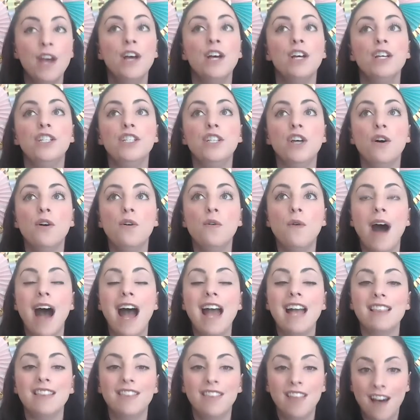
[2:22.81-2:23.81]
So
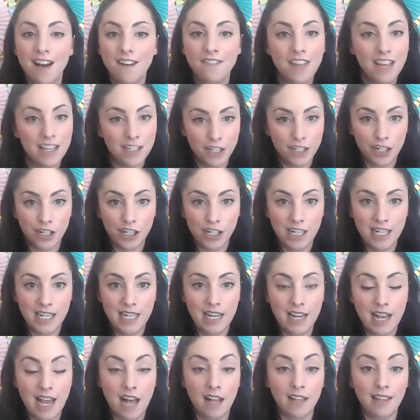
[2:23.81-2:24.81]
I love that Searchy
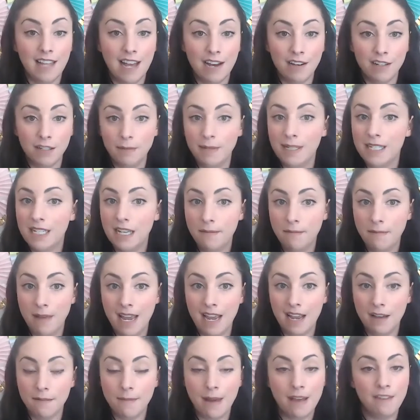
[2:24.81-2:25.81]
allows me to
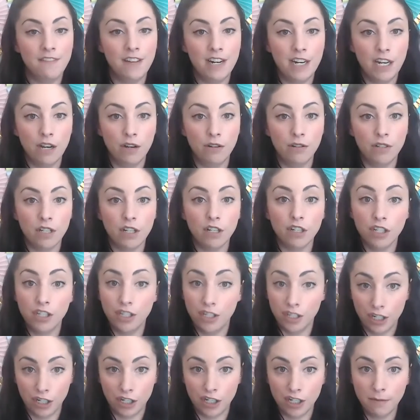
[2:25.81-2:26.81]
make my videos
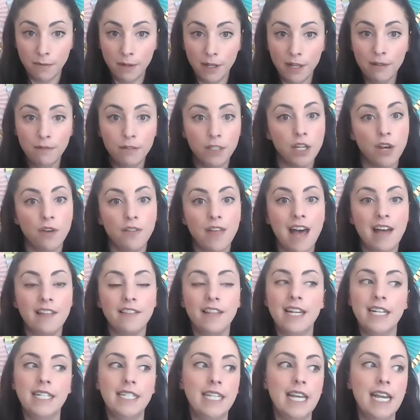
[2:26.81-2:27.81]
searchable, so that,
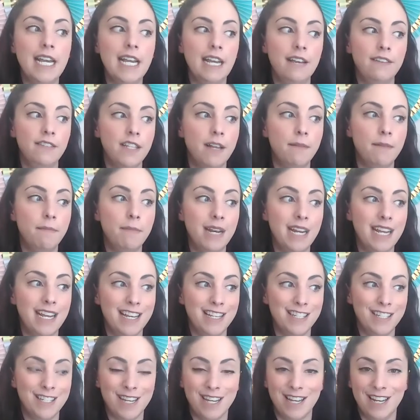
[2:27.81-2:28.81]
let's say, if somebody
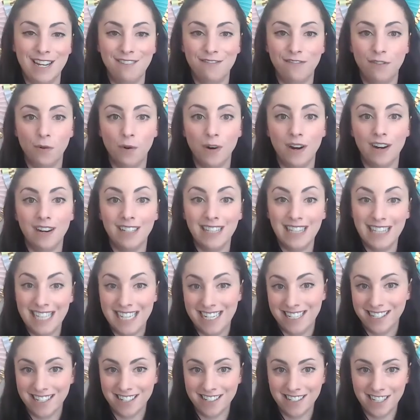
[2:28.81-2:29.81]
is looking for
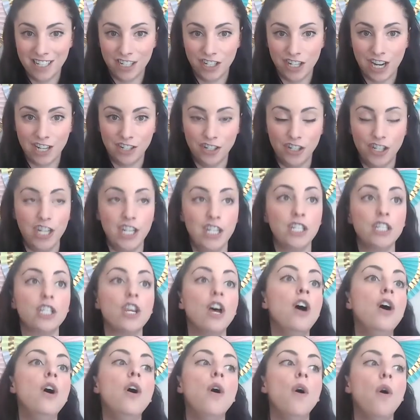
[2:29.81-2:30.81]
lease suggestions
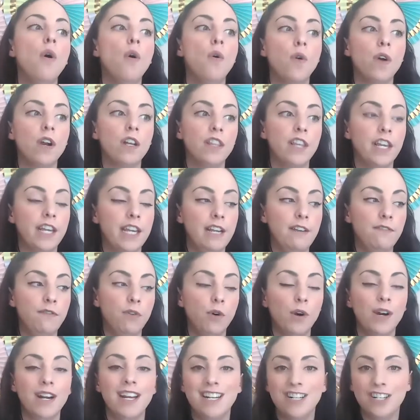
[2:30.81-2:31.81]
or looking
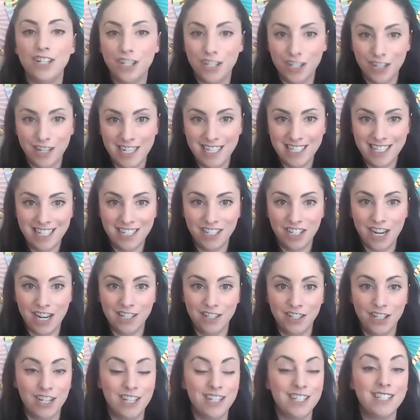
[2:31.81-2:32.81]
for insurance
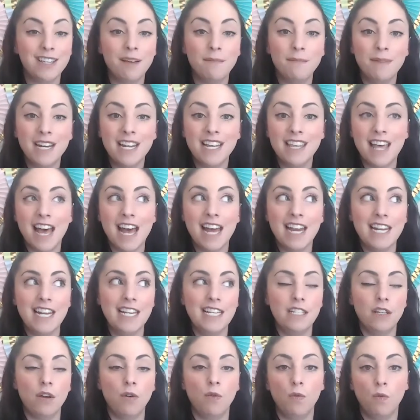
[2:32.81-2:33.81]
suggestions, somebody that
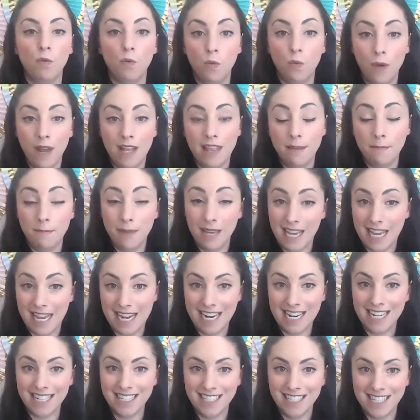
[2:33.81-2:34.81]
is in the
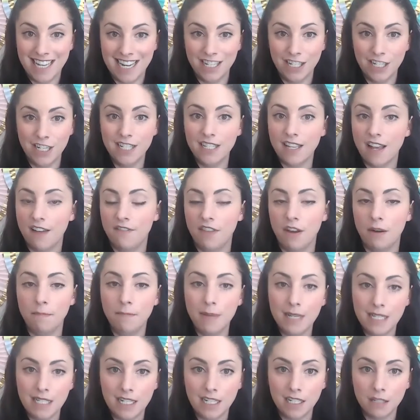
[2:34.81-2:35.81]
beginning stages of their
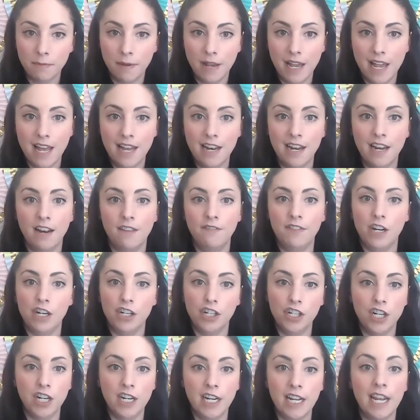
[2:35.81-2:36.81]
business plan and of their
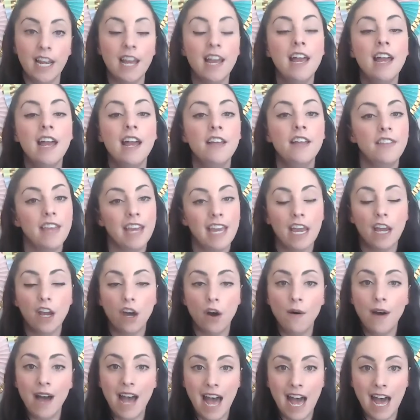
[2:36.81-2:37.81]
journey, they can
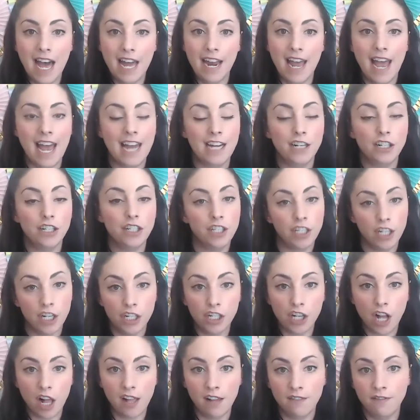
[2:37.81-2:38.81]
go ahead and search
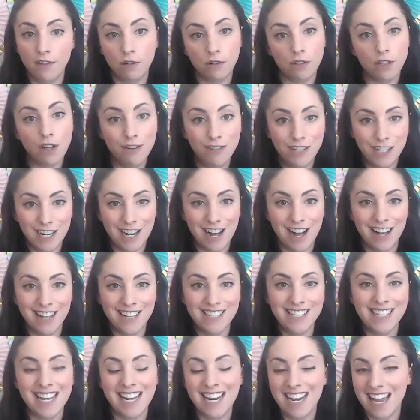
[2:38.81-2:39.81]
all of those coaching
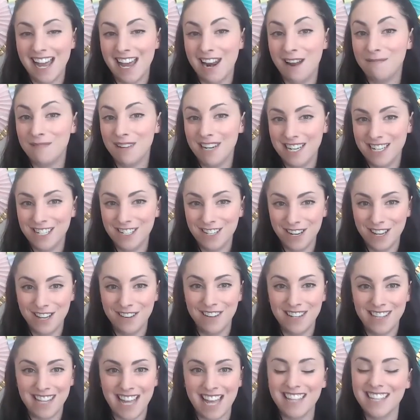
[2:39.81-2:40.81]
calls. And again, I'm going to show you
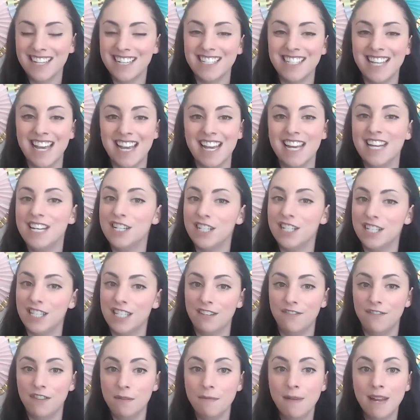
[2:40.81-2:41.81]
what that looks like in just a
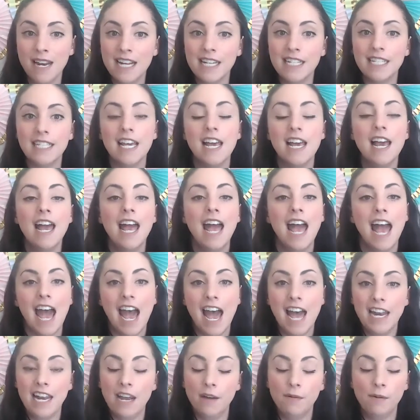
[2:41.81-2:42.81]
few minutes.
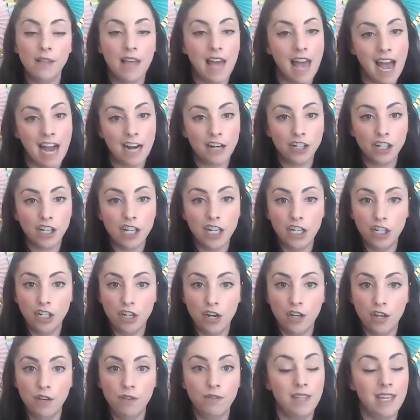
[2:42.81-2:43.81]
And it will actually show
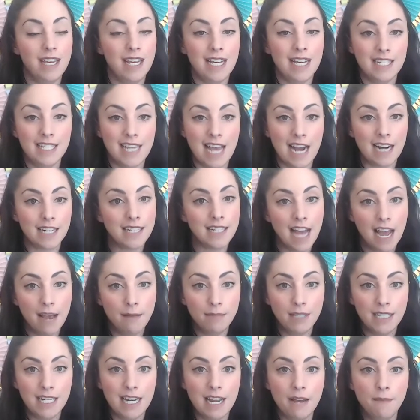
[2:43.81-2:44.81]
you the exact
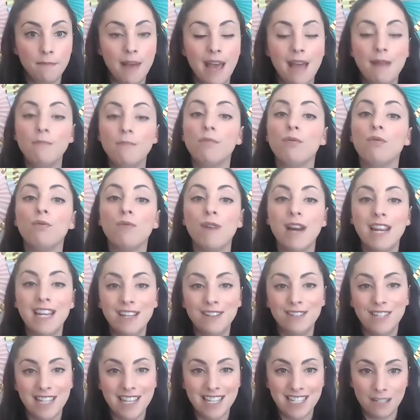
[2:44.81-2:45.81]
timestamp and bring you
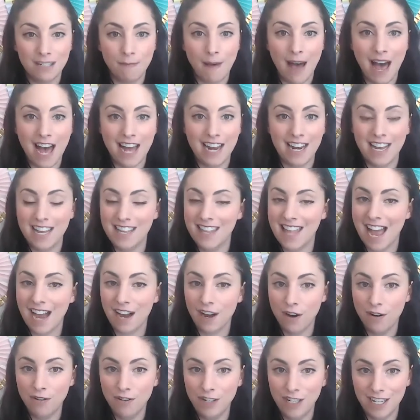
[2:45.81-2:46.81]
to the spot in that
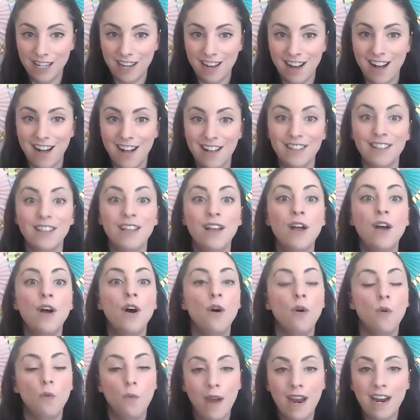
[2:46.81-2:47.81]
coaching call
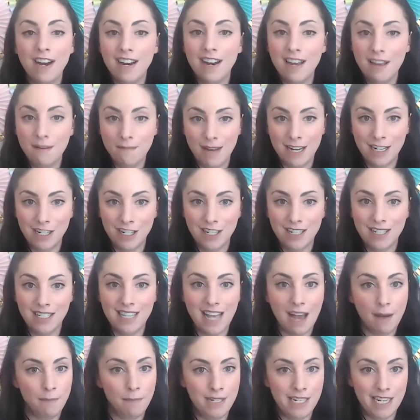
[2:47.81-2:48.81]
where it mentions
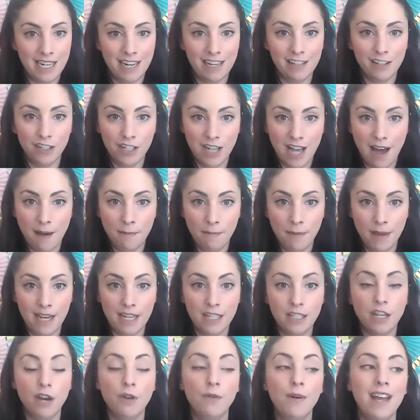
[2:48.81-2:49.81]
that particular topic.
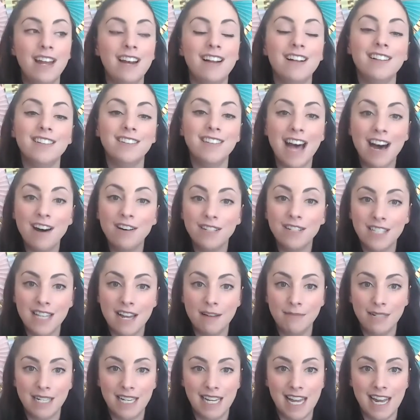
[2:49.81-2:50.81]
So it allows
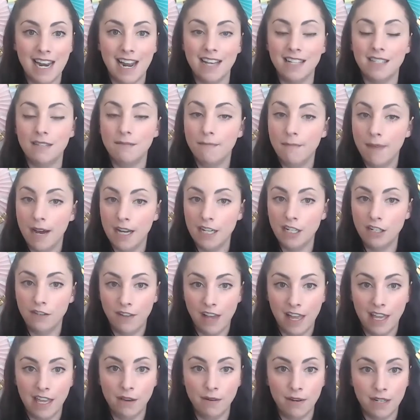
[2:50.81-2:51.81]
them to get as much
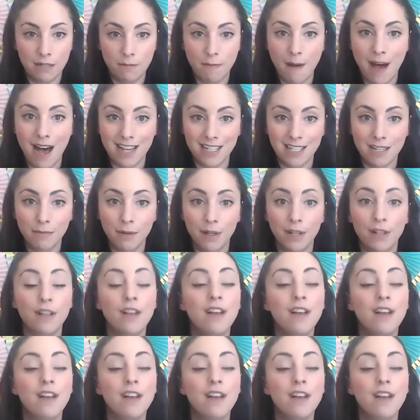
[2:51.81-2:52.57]
value as possible